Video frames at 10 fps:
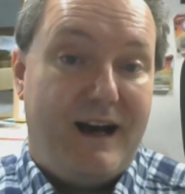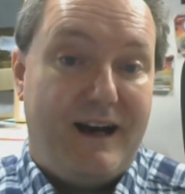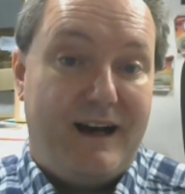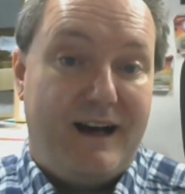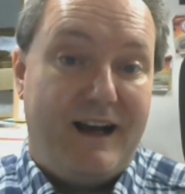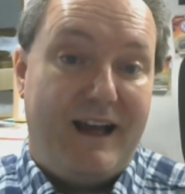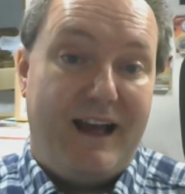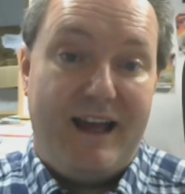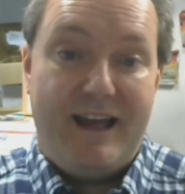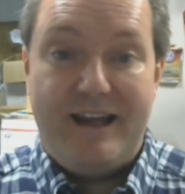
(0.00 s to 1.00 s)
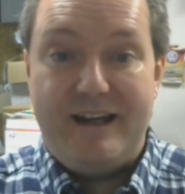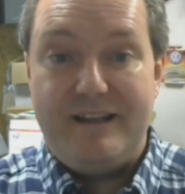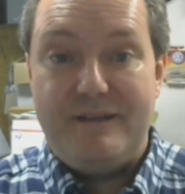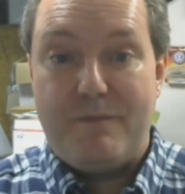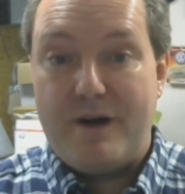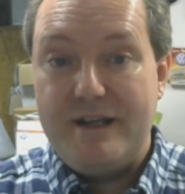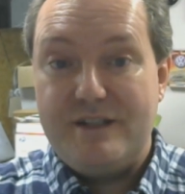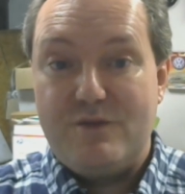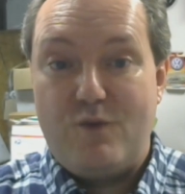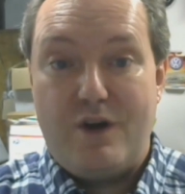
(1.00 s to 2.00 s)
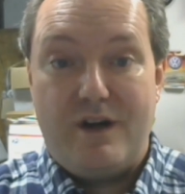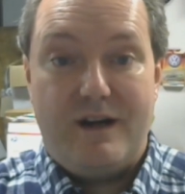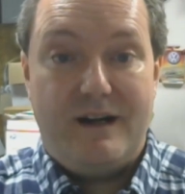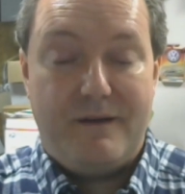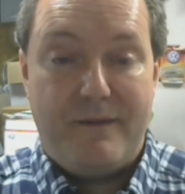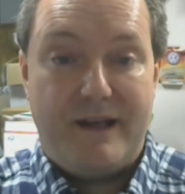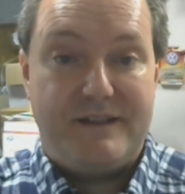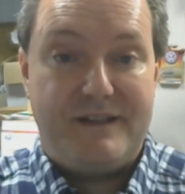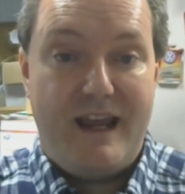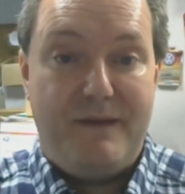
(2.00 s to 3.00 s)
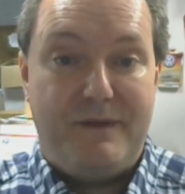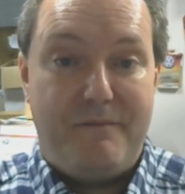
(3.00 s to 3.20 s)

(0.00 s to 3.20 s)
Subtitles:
and the prices were about the same.